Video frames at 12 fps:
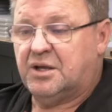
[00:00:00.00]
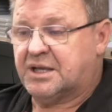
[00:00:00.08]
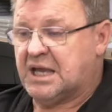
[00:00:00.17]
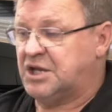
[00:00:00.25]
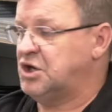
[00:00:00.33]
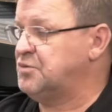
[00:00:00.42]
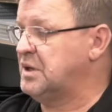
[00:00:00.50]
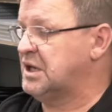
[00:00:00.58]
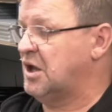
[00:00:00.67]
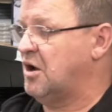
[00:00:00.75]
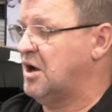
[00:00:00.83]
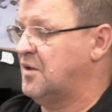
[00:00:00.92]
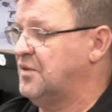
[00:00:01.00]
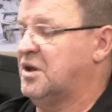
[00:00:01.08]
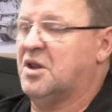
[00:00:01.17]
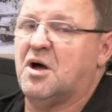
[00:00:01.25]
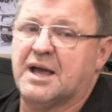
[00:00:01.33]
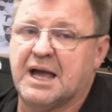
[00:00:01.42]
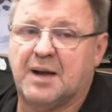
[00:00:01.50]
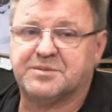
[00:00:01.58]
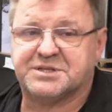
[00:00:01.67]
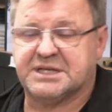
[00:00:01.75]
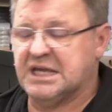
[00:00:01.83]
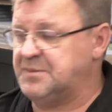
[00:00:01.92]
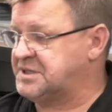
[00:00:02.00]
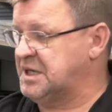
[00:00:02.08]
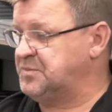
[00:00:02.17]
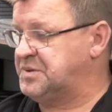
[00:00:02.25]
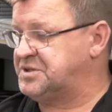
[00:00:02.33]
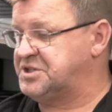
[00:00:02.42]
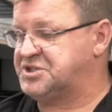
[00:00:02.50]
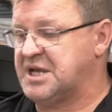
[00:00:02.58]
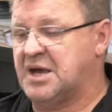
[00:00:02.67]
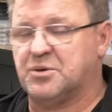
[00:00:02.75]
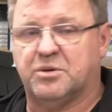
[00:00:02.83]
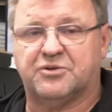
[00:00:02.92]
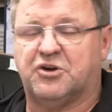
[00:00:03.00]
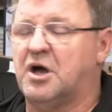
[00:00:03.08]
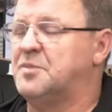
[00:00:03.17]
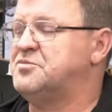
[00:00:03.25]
Can you rely on the lockup to keep your temperatures down all the time?